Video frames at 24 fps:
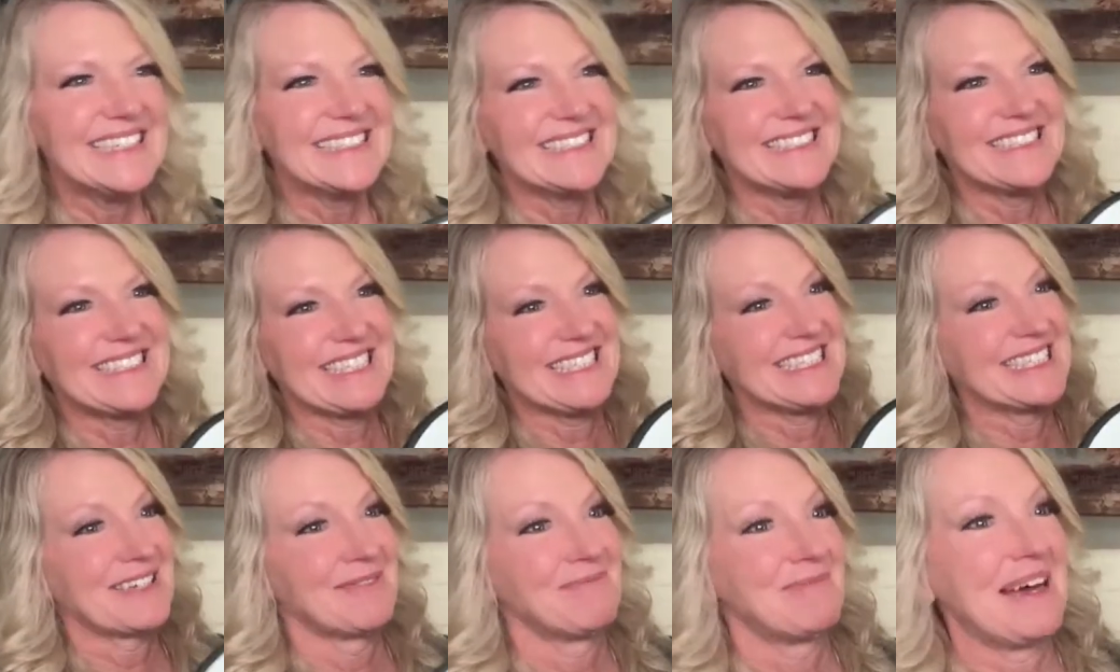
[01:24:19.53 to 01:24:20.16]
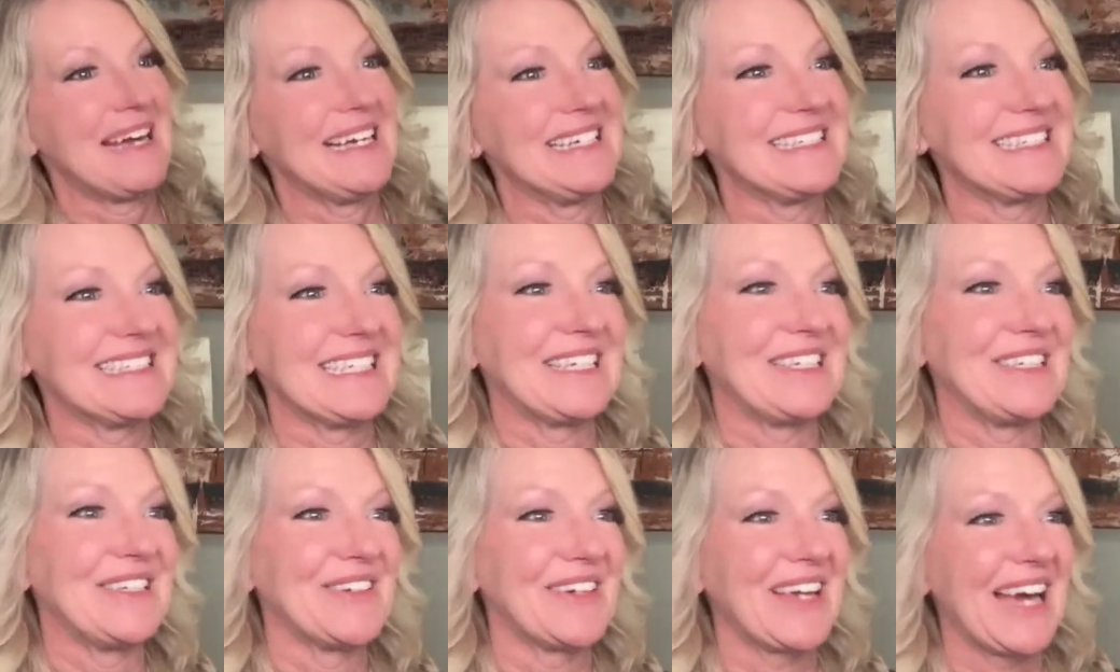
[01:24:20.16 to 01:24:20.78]
She's
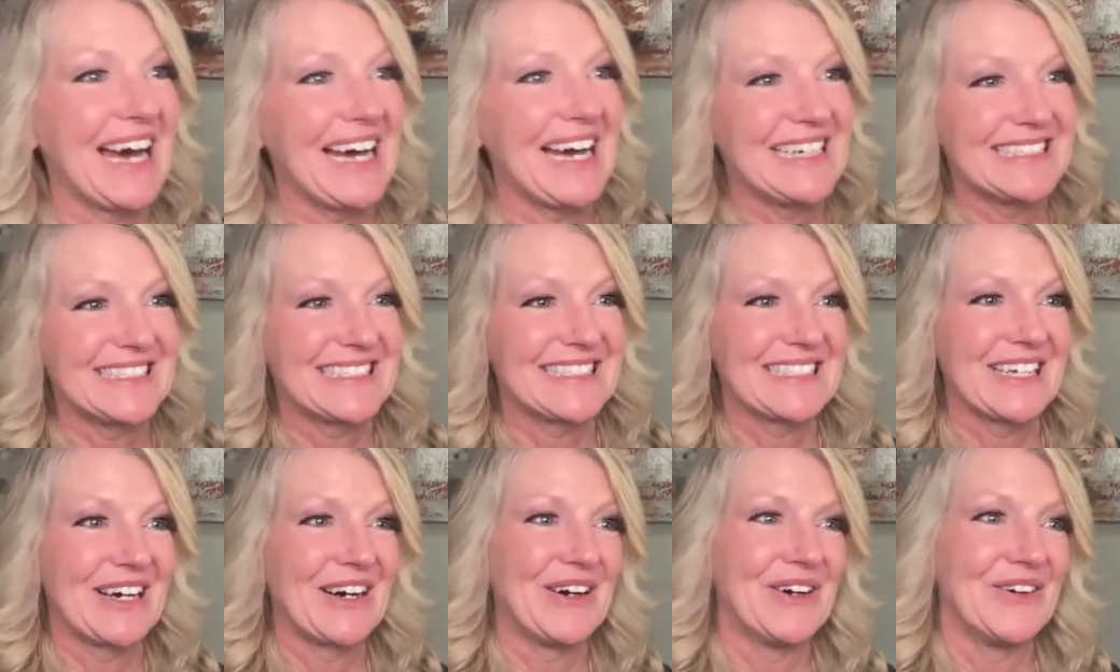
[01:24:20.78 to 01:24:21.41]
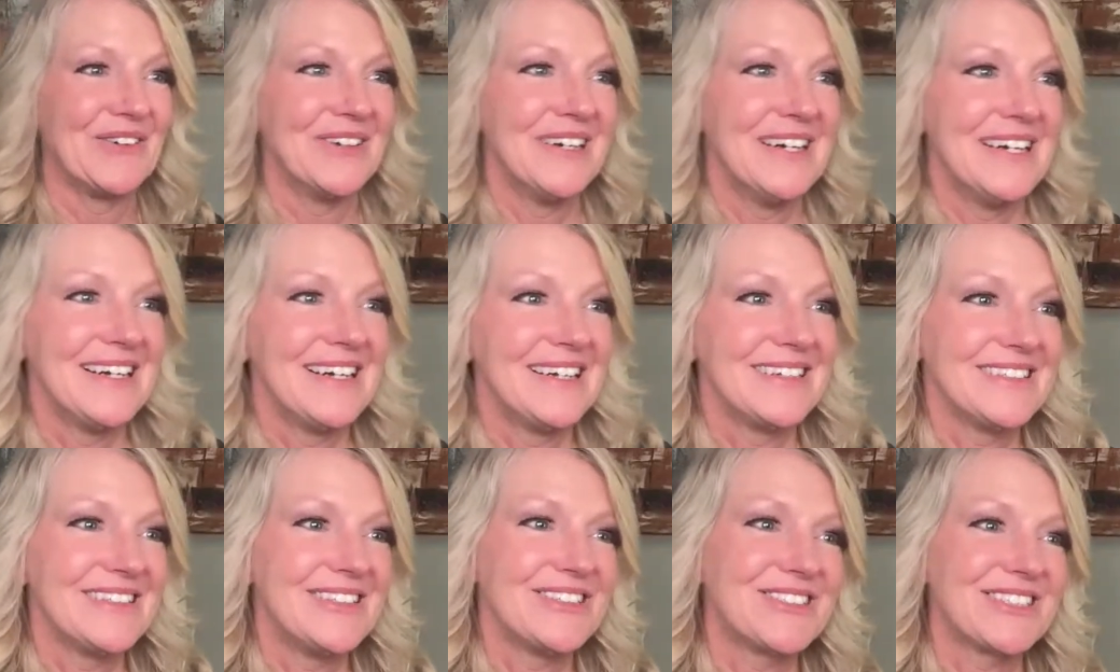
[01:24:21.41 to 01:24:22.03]
amazing, you guys. So
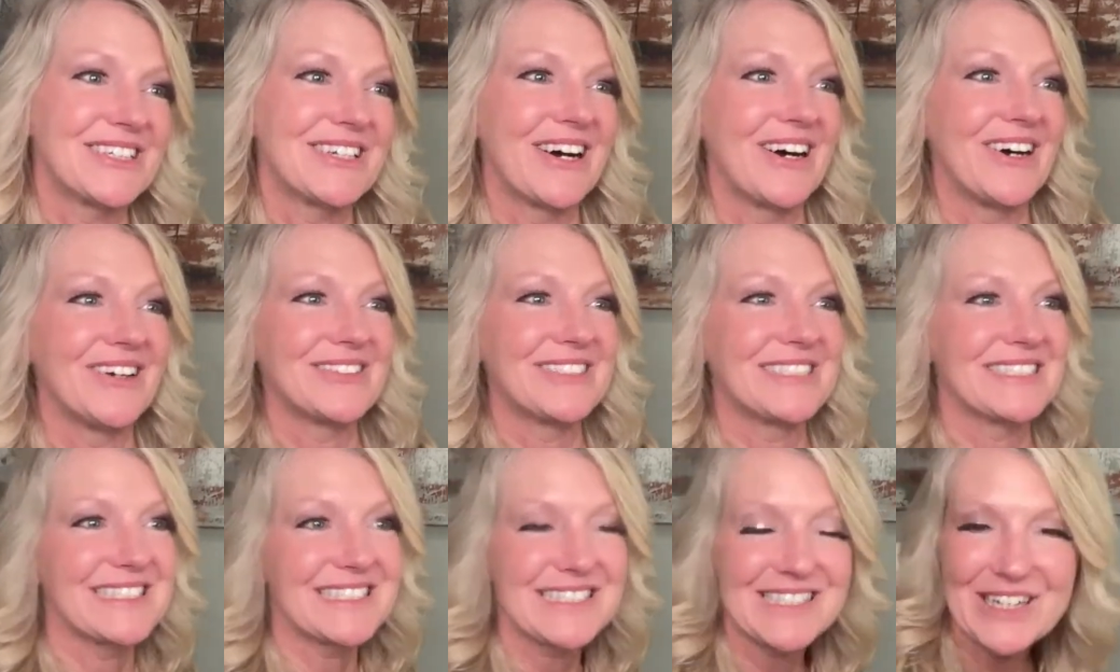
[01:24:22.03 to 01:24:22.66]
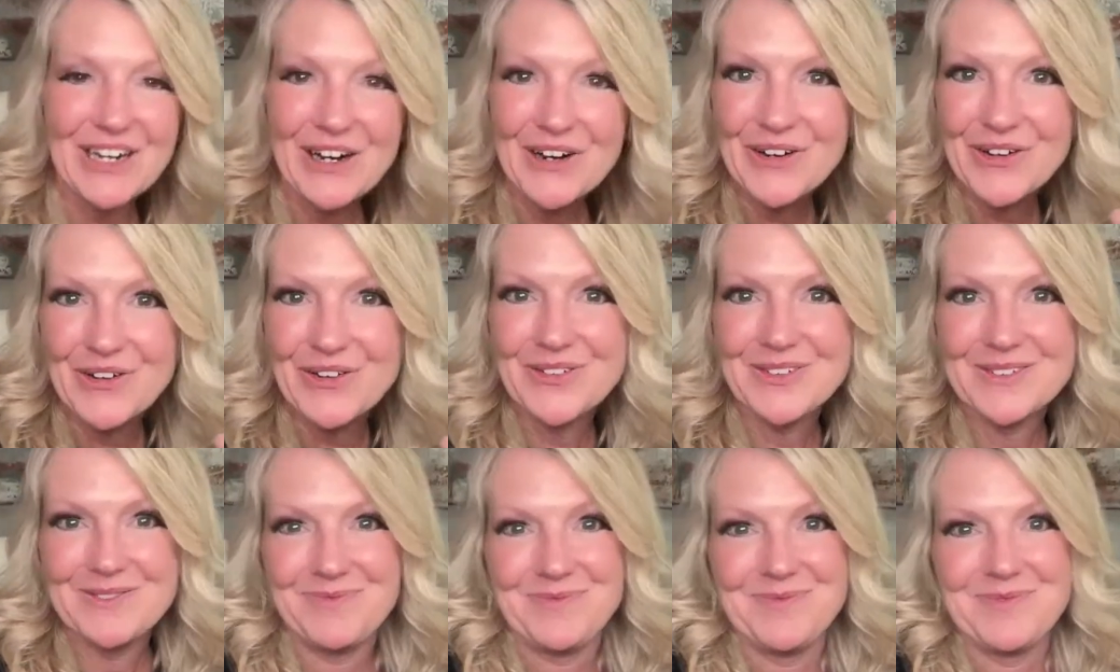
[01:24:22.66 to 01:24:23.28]
you should all just
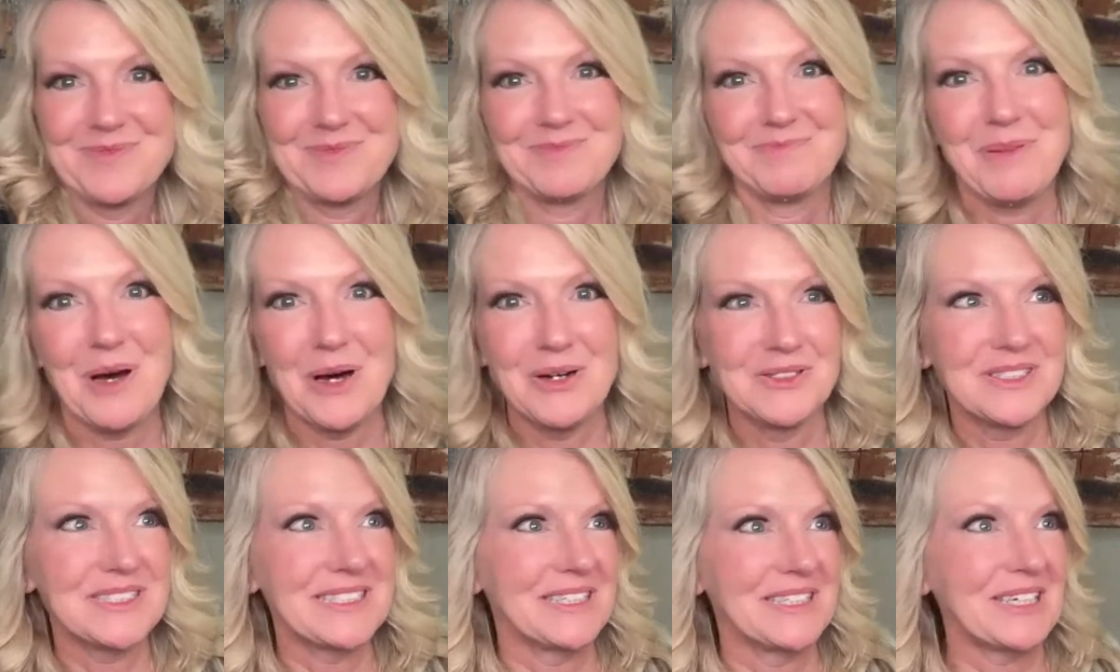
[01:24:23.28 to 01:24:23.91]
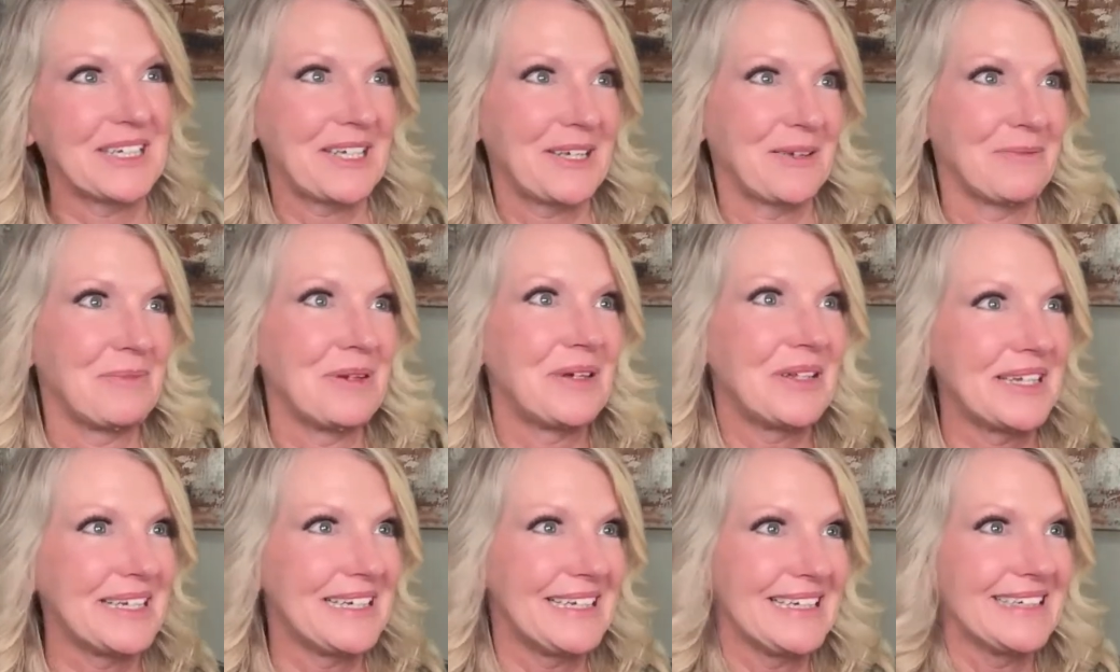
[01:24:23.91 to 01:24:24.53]
go post in the
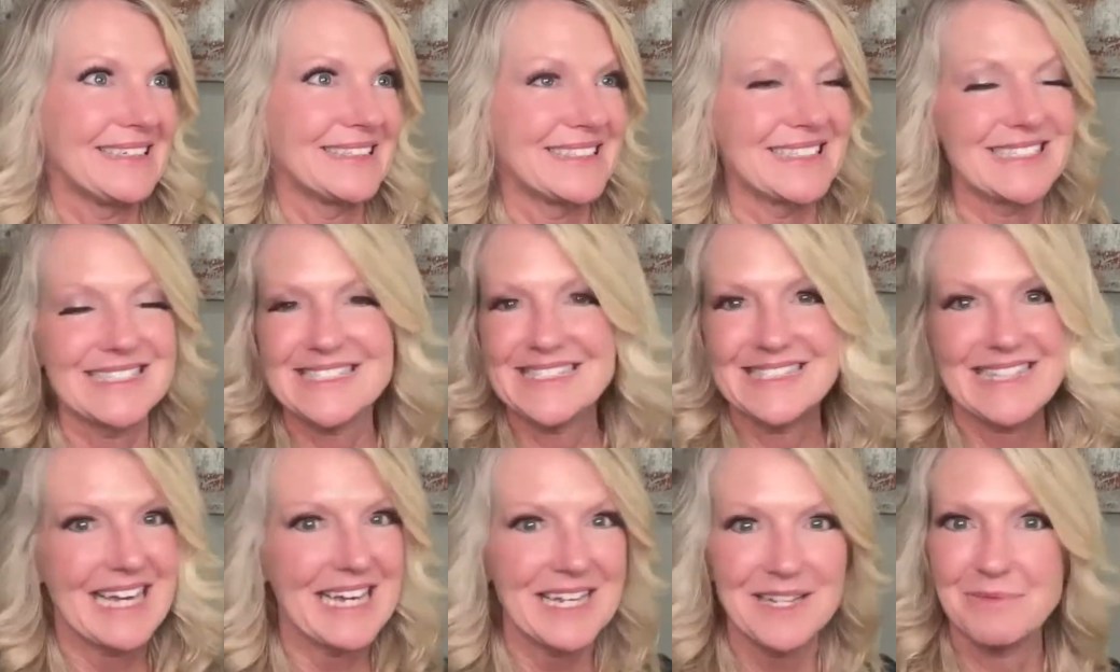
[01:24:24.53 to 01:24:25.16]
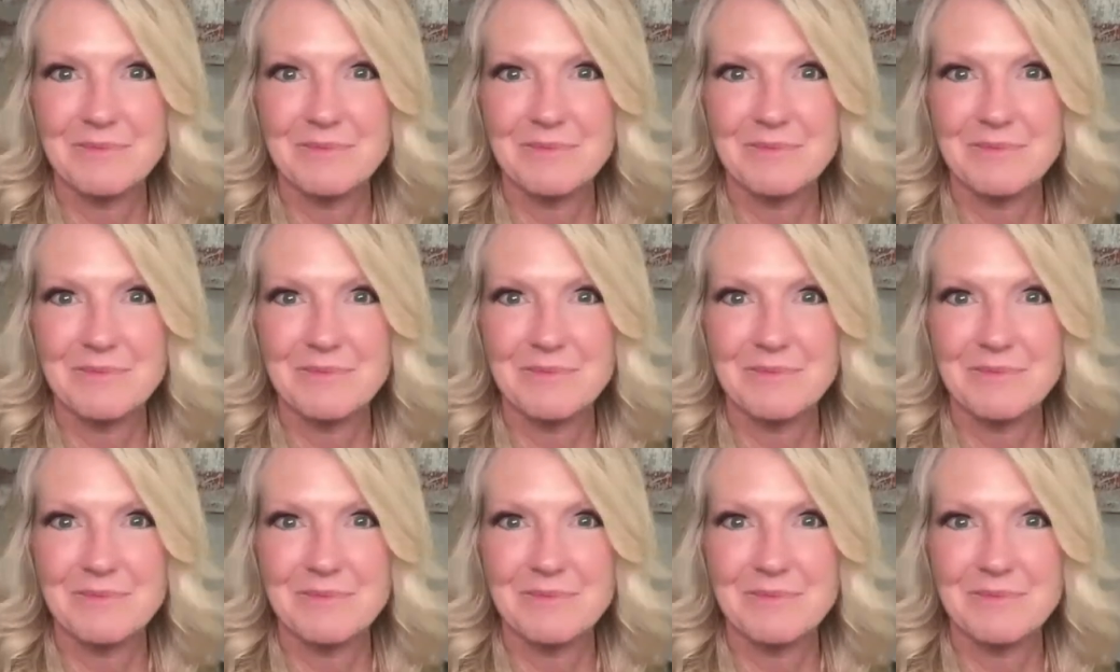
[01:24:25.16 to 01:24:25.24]
community and just thank